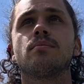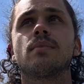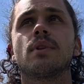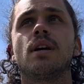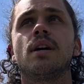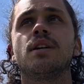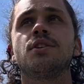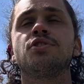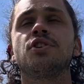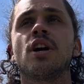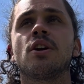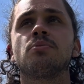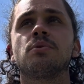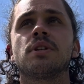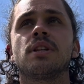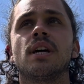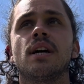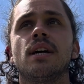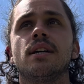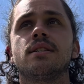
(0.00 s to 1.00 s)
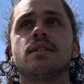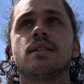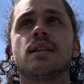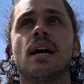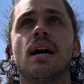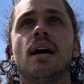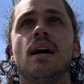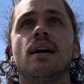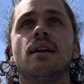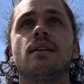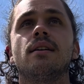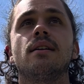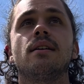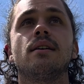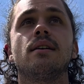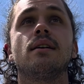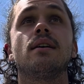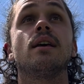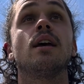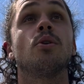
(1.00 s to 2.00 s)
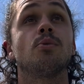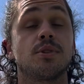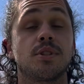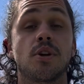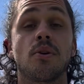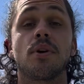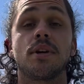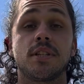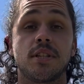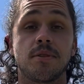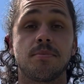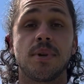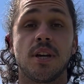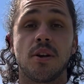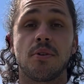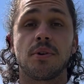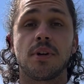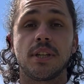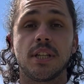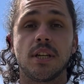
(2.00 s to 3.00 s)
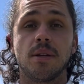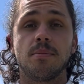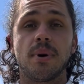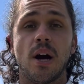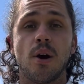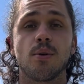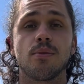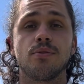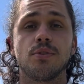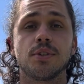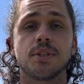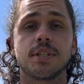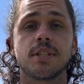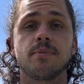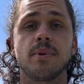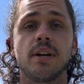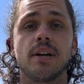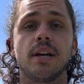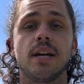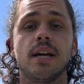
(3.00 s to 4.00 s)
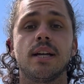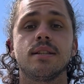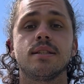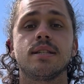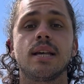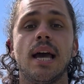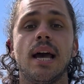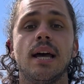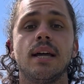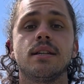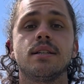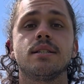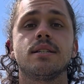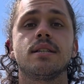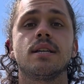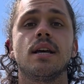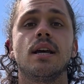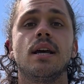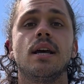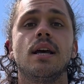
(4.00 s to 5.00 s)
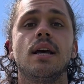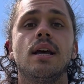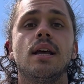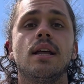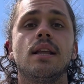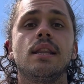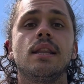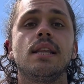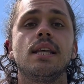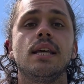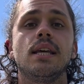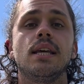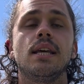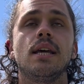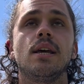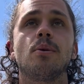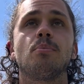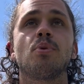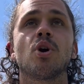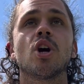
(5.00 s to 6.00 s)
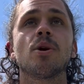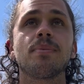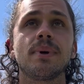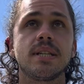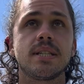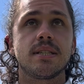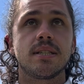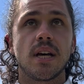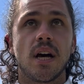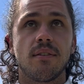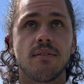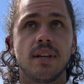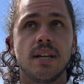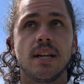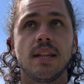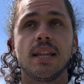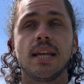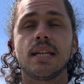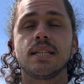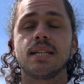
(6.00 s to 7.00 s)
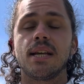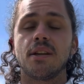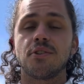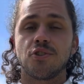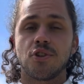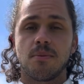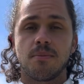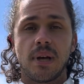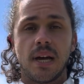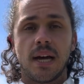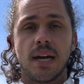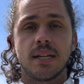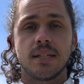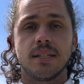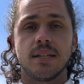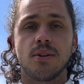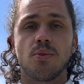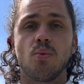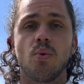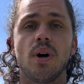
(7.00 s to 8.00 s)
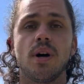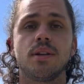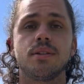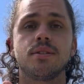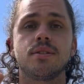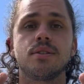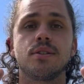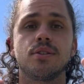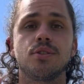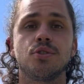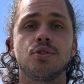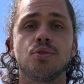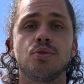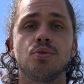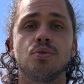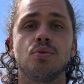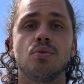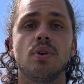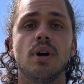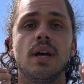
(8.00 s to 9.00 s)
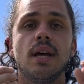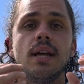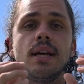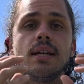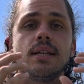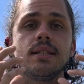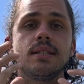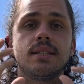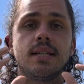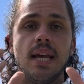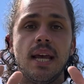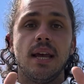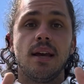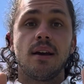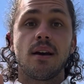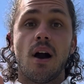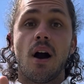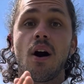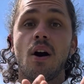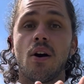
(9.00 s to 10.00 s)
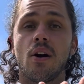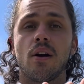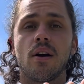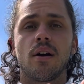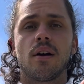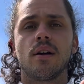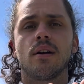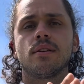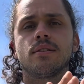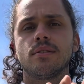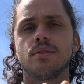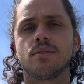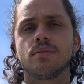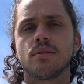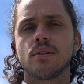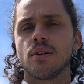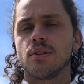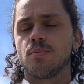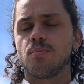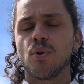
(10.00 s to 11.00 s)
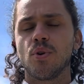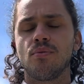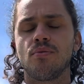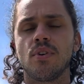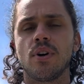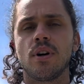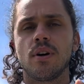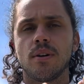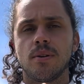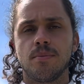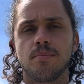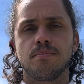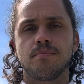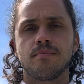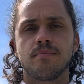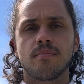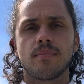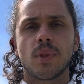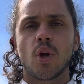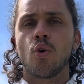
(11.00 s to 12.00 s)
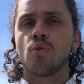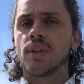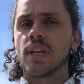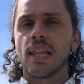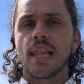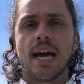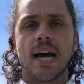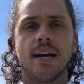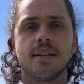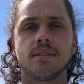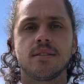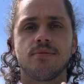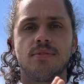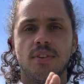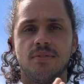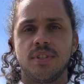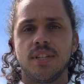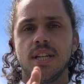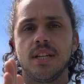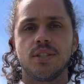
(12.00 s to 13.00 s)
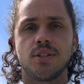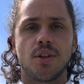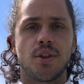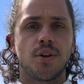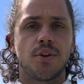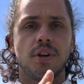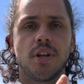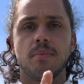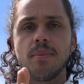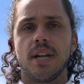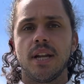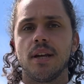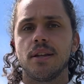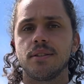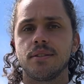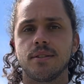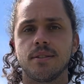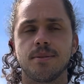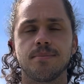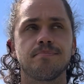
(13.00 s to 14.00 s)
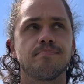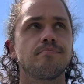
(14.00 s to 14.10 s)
they shared with us that it was going to be a really powerful experience, and the purpose of it and the intention behind it was to take because Bufo only lasts 15 to 30 minutes.